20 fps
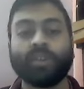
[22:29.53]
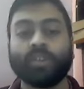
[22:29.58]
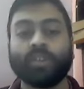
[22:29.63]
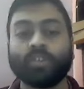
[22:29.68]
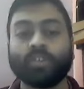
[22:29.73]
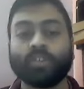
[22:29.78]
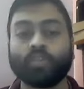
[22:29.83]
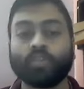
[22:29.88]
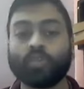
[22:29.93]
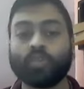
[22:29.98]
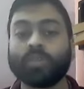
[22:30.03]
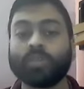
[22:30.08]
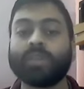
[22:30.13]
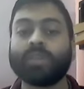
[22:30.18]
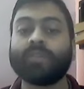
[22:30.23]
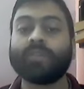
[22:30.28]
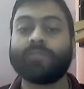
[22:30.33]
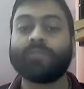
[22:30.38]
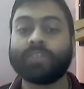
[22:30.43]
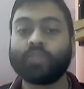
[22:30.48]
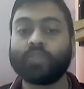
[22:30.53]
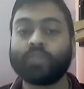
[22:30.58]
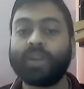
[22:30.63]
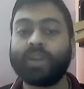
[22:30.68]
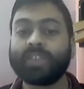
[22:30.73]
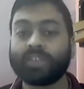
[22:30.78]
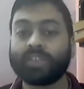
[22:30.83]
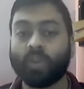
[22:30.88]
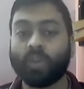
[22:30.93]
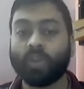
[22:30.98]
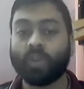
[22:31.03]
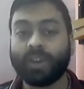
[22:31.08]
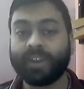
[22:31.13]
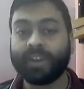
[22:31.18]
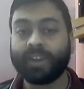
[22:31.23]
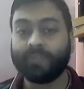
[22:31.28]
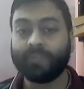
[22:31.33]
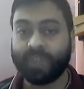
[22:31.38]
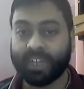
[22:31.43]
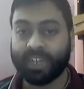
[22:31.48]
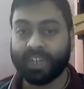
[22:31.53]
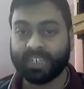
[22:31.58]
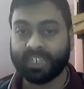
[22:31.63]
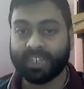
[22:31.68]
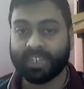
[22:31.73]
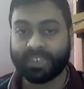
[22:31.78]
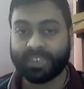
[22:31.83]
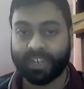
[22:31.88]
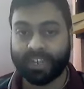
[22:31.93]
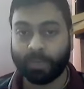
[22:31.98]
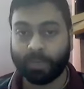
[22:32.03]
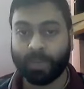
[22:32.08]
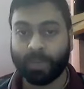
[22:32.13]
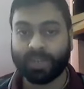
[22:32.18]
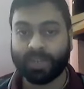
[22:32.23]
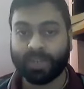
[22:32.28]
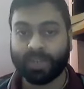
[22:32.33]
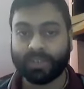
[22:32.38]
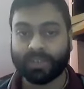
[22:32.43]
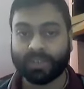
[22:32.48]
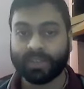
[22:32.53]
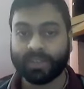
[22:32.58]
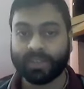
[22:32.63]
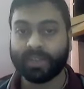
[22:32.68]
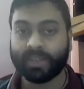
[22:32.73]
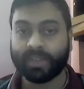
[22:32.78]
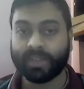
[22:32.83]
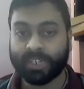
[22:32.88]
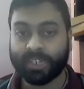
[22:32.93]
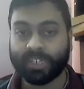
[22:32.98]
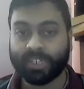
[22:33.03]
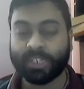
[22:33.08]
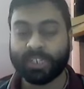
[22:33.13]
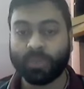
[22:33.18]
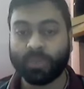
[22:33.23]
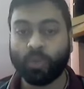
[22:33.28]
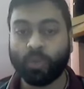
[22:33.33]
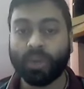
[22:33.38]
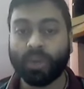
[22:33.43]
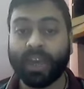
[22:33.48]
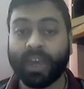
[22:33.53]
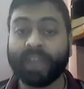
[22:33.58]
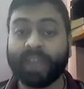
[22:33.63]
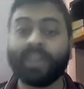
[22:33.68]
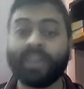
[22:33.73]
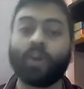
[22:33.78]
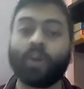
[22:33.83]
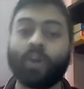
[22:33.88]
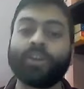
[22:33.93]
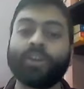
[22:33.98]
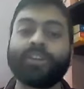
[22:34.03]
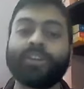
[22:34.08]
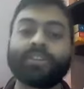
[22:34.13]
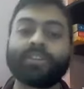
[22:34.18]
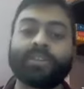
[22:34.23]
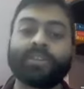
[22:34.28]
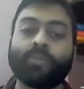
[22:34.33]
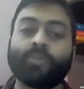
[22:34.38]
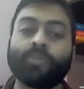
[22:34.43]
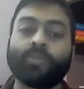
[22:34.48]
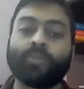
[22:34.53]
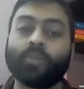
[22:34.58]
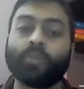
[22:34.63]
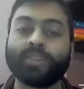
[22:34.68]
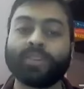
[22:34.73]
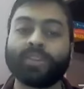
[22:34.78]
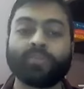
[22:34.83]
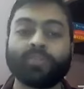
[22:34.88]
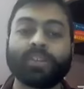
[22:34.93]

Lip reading: So the first one is audited financial statements, the director's report, and the auditor's report as well.